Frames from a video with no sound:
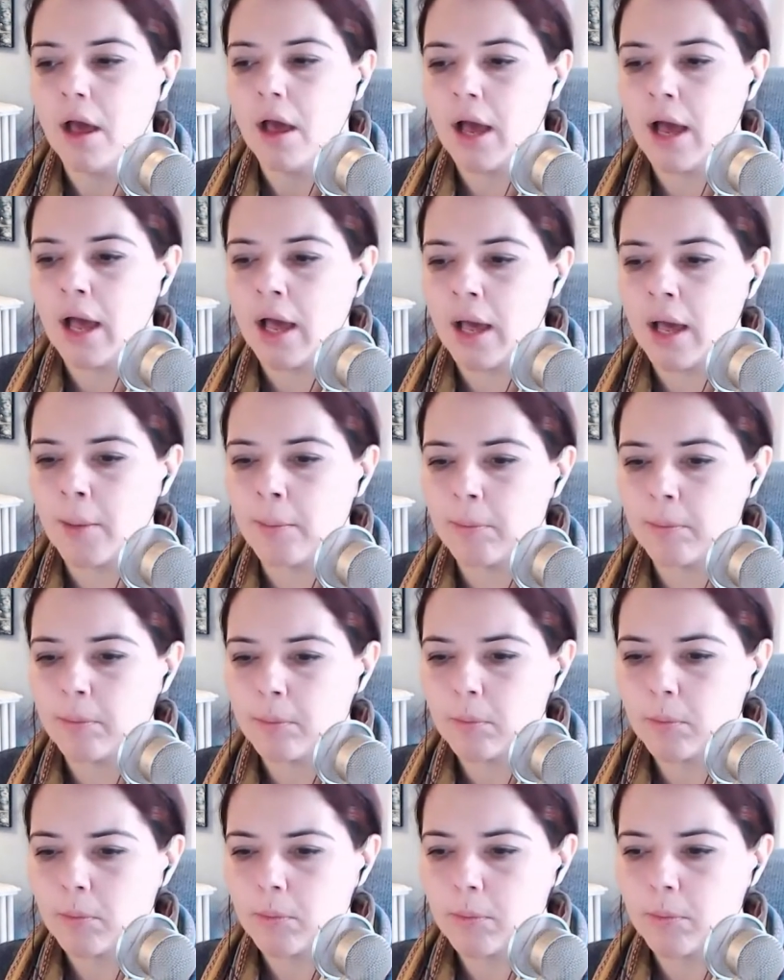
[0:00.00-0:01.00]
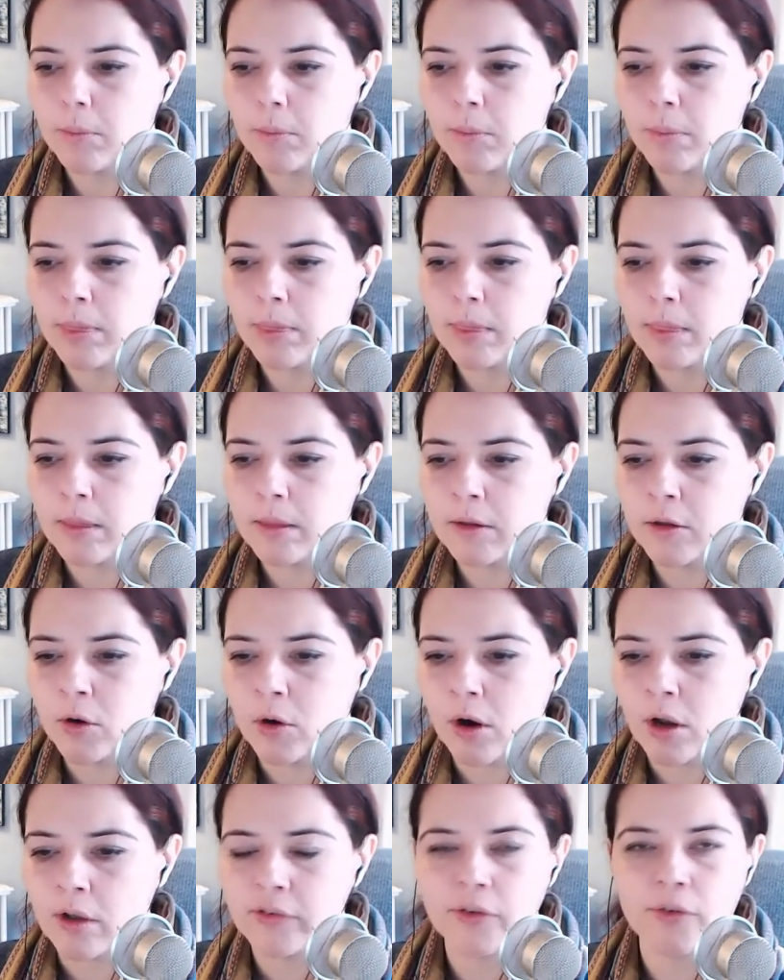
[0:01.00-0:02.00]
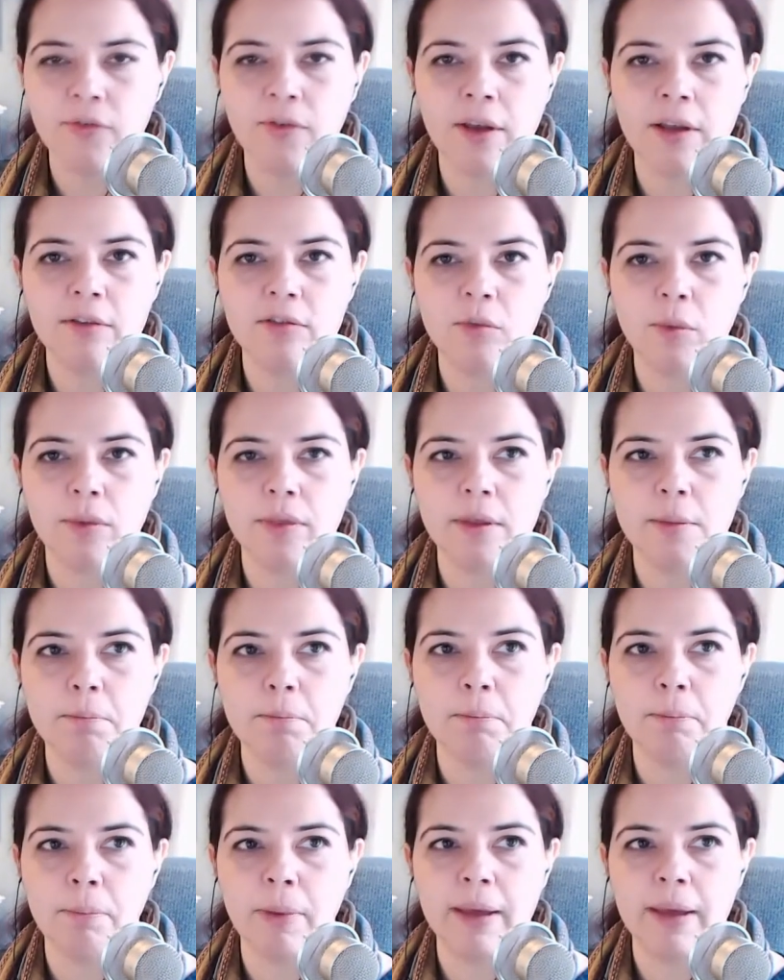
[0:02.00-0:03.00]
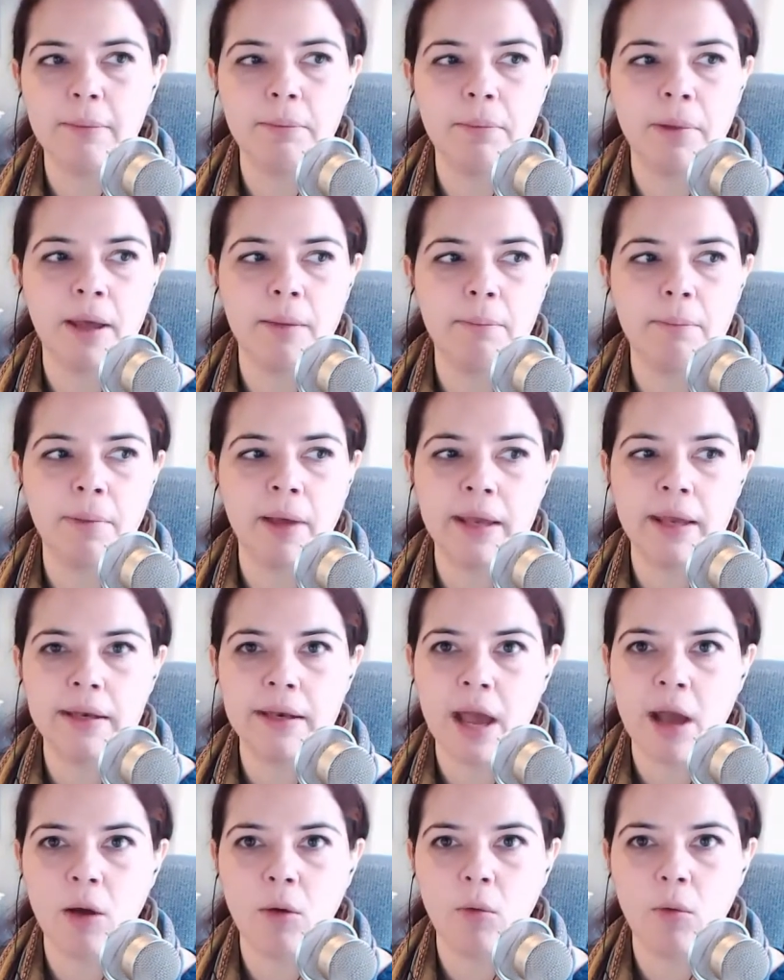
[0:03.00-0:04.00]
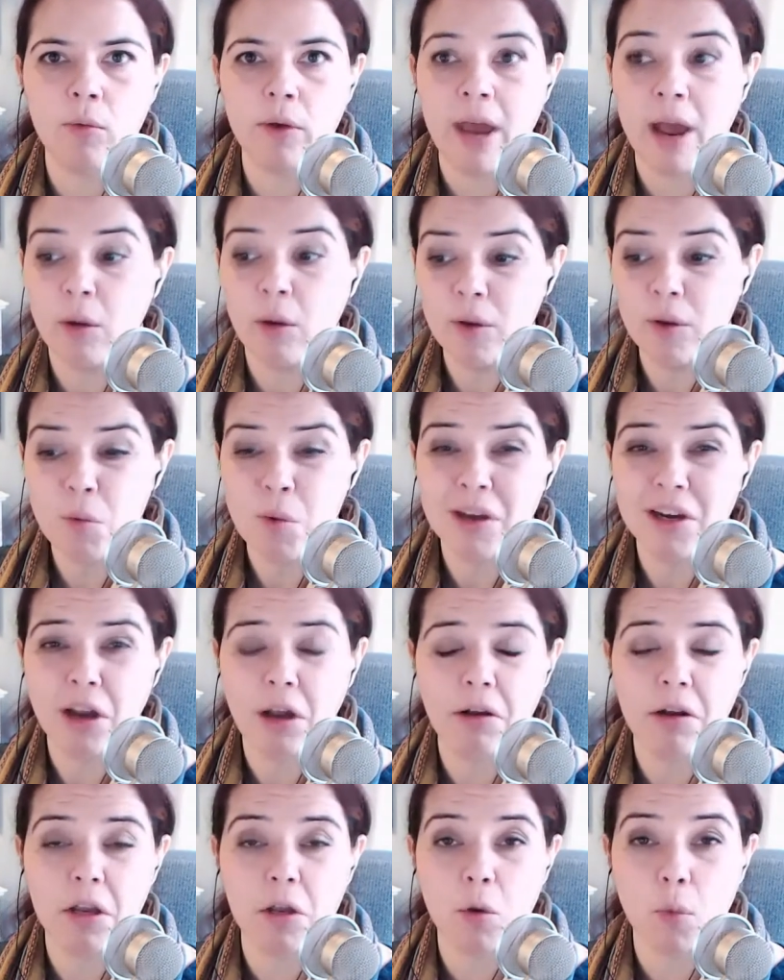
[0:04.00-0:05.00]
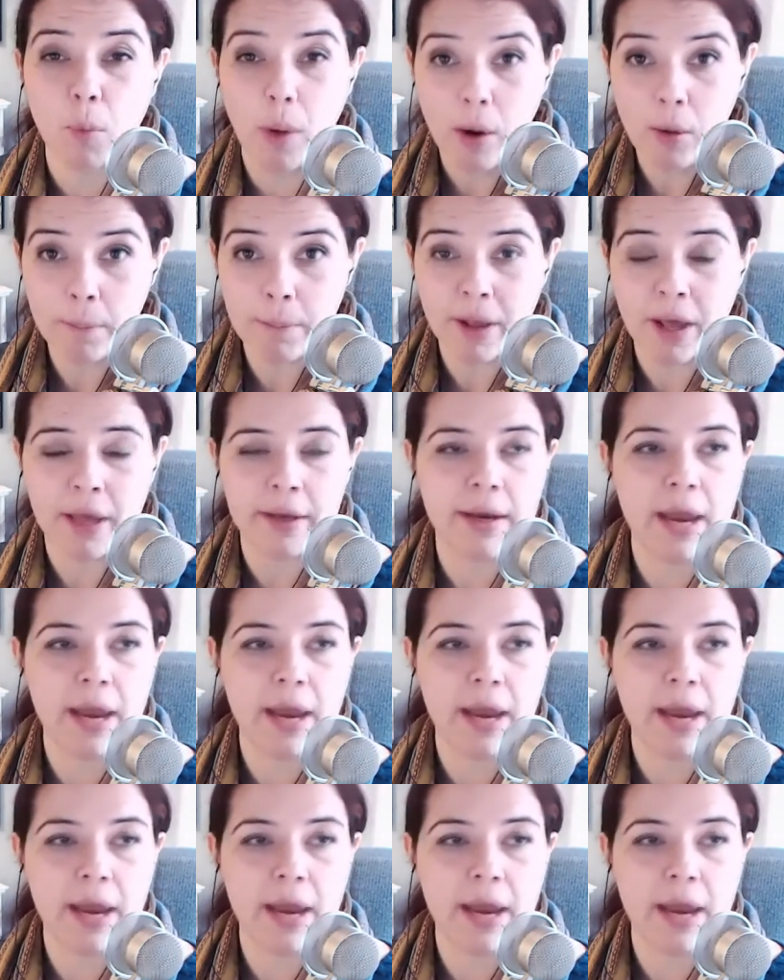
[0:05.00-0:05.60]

Um, you're also faced with the but but but now now we want to go to Europa.